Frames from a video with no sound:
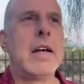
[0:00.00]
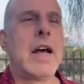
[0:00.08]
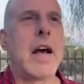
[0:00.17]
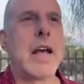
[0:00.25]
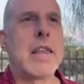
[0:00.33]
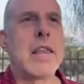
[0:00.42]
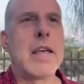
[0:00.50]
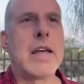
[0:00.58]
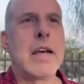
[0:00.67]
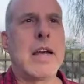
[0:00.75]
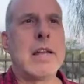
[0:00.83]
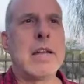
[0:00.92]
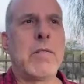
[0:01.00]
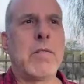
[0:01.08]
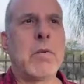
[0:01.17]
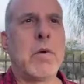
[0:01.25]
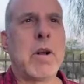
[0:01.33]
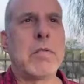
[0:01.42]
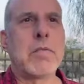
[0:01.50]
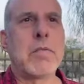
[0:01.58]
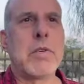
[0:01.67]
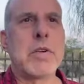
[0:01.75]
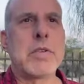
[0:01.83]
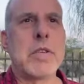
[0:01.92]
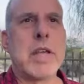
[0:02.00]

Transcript: I think uh, number one, of course,